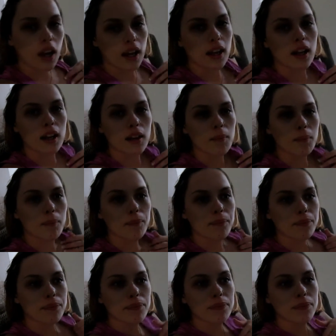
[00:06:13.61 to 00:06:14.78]
And I'm,
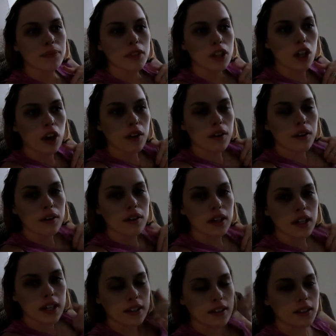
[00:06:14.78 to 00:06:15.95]
you know,
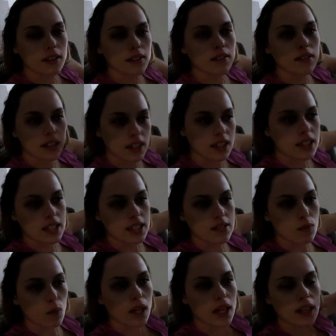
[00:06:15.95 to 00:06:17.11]
in the
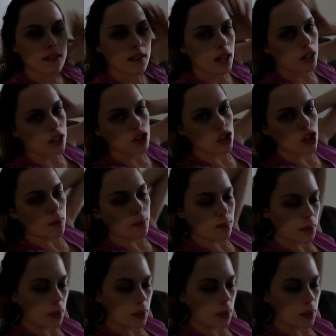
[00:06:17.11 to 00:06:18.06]
week that I could chop